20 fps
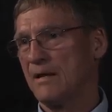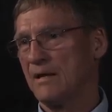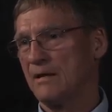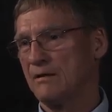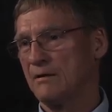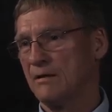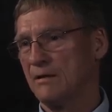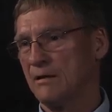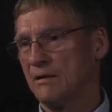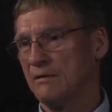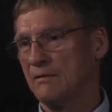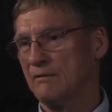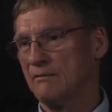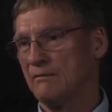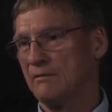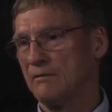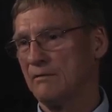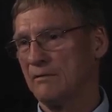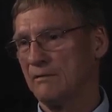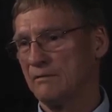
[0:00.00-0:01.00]
And uh, the,
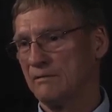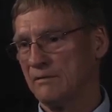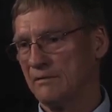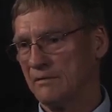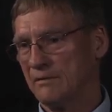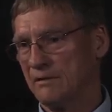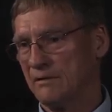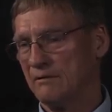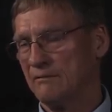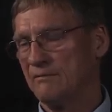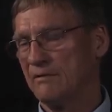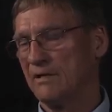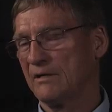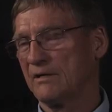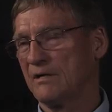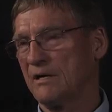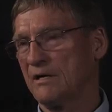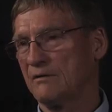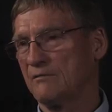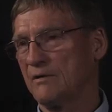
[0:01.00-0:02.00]
the
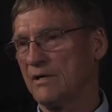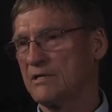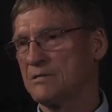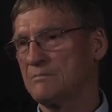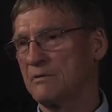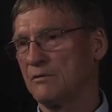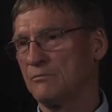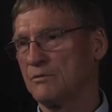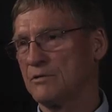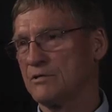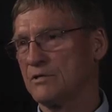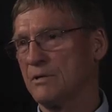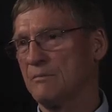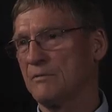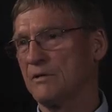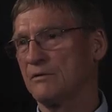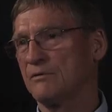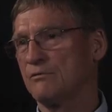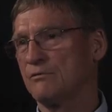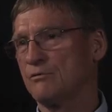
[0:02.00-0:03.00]
Viet Cong Regiment was
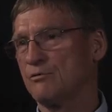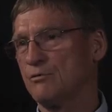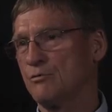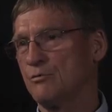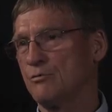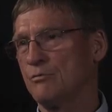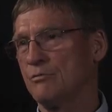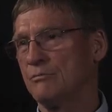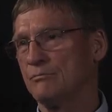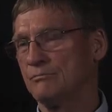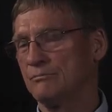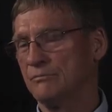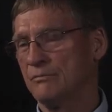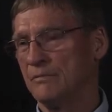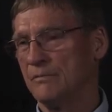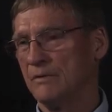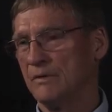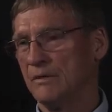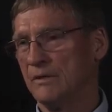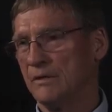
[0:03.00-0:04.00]
coming through
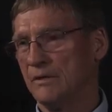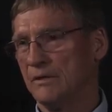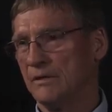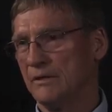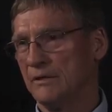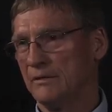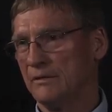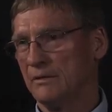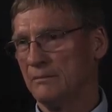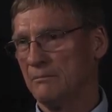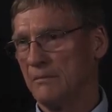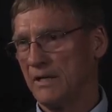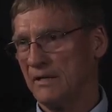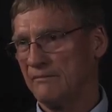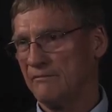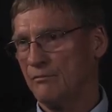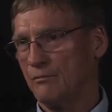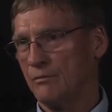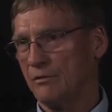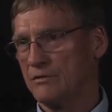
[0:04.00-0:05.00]
uh,
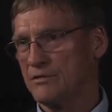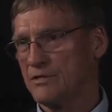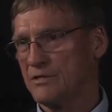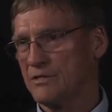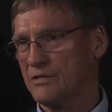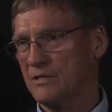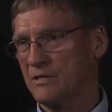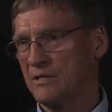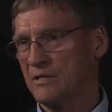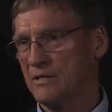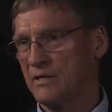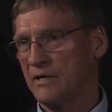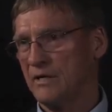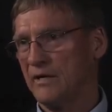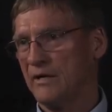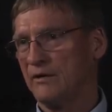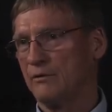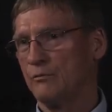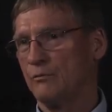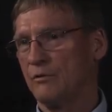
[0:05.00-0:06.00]
Mike Force
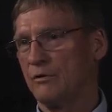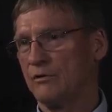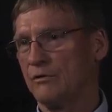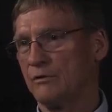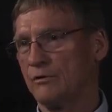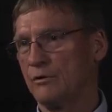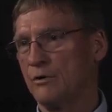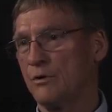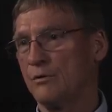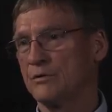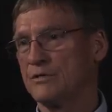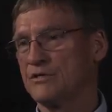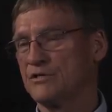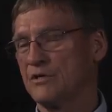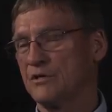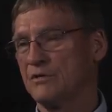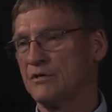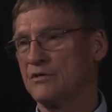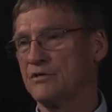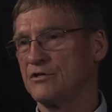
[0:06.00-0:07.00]
in order to go and
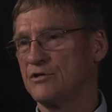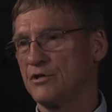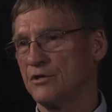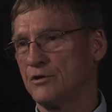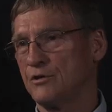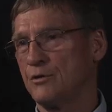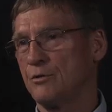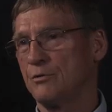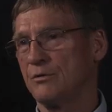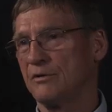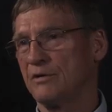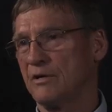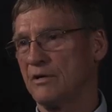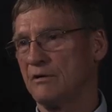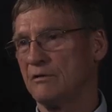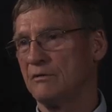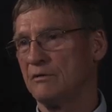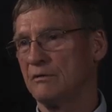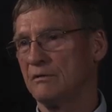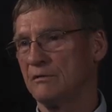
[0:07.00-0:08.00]
se secure
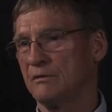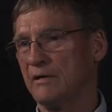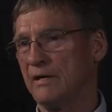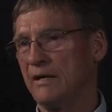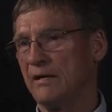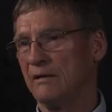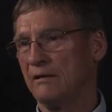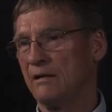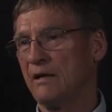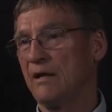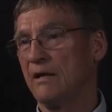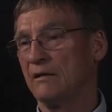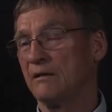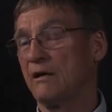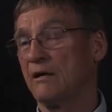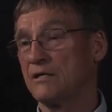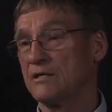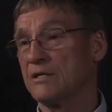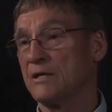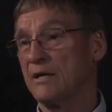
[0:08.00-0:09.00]
their a, a
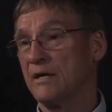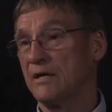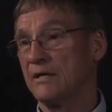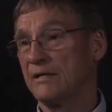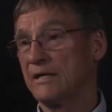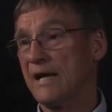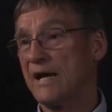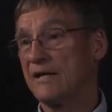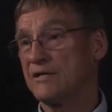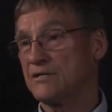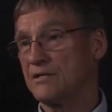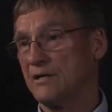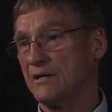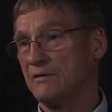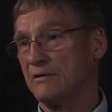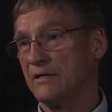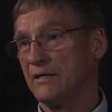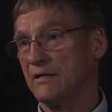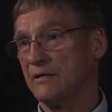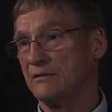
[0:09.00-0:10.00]
large uh, cache
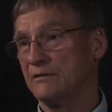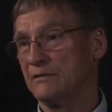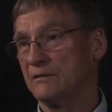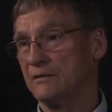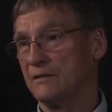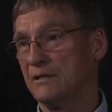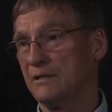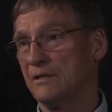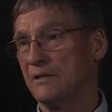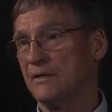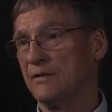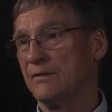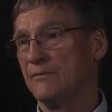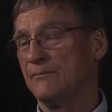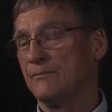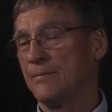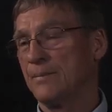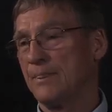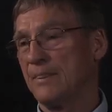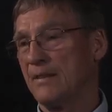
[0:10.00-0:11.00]
area.
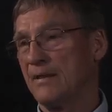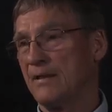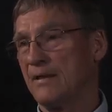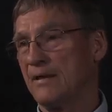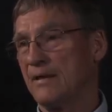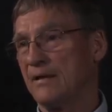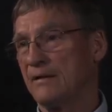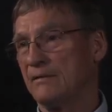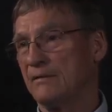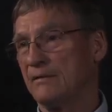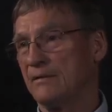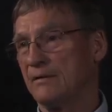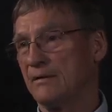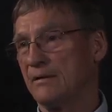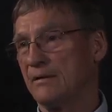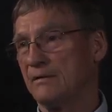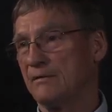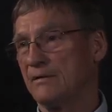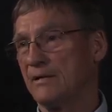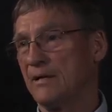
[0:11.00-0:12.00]
Mm.
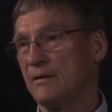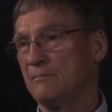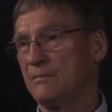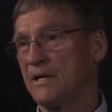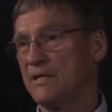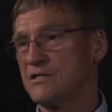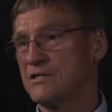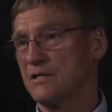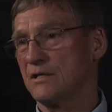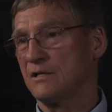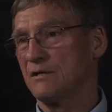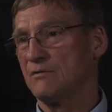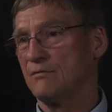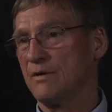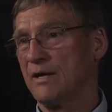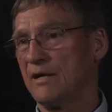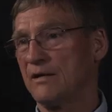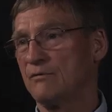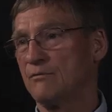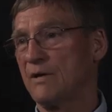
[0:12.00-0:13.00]
And uh, they basically
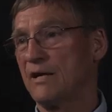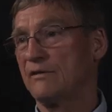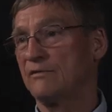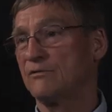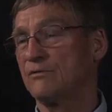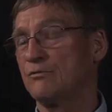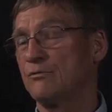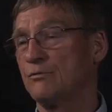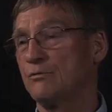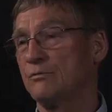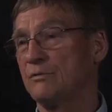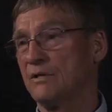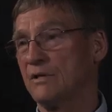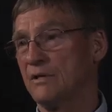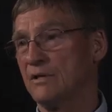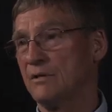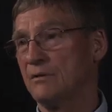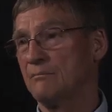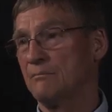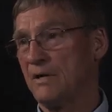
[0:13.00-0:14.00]
ran right through
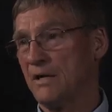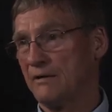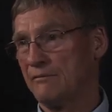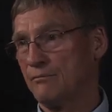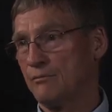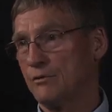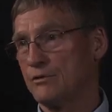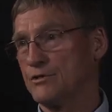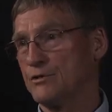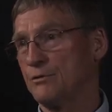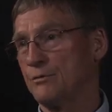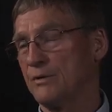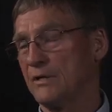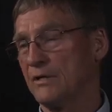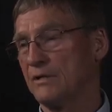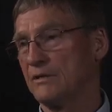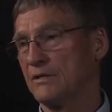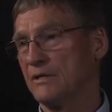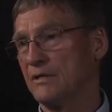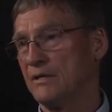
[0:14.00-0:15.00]
the Mike Force
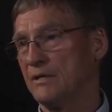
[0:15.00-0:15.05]
unit.